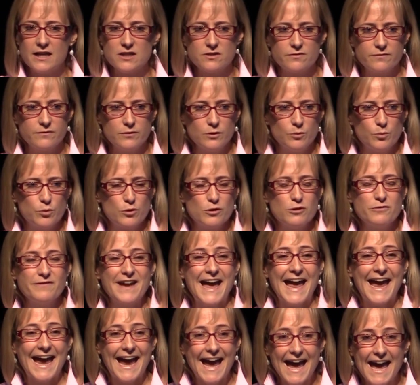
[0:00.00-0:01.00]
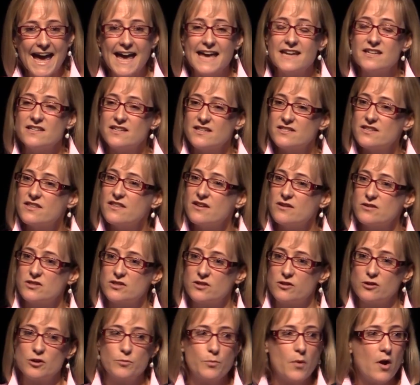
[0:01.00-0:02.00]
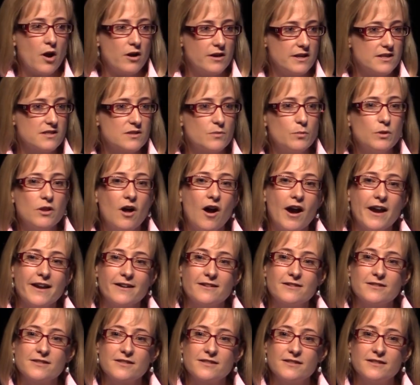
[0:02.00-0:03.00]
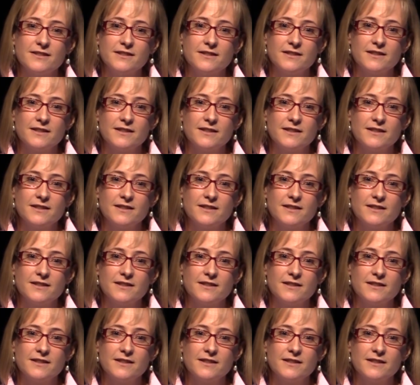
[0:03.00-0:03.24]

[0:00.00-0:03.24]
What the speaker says: it's foolproof, and it's their third-party suppliers.